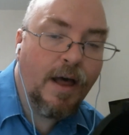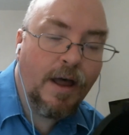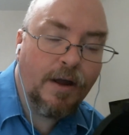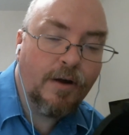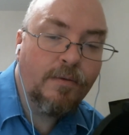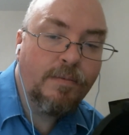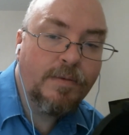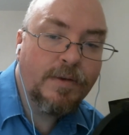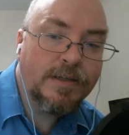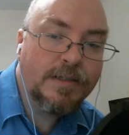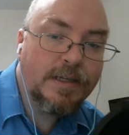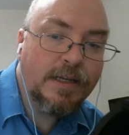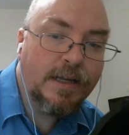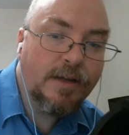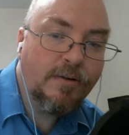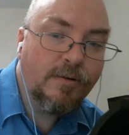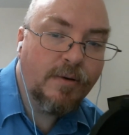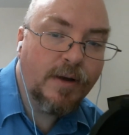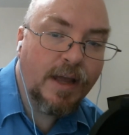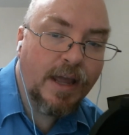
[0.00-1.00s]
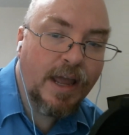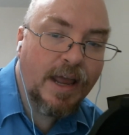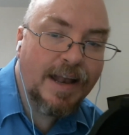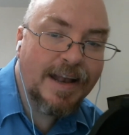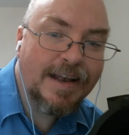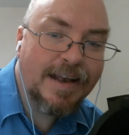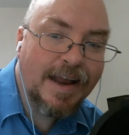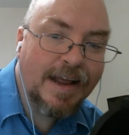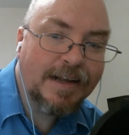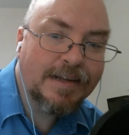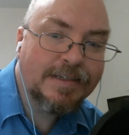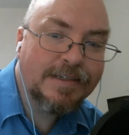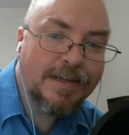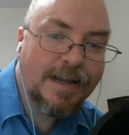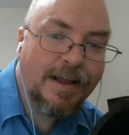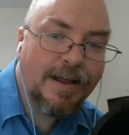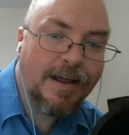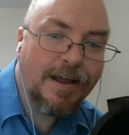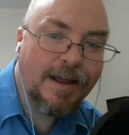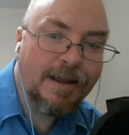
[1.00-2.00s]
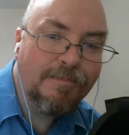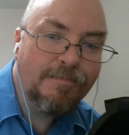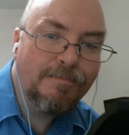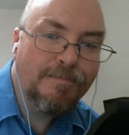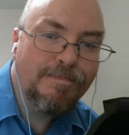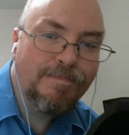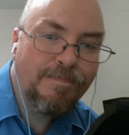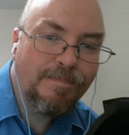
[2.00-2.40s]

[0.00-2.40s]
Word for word: I hope to see you again next time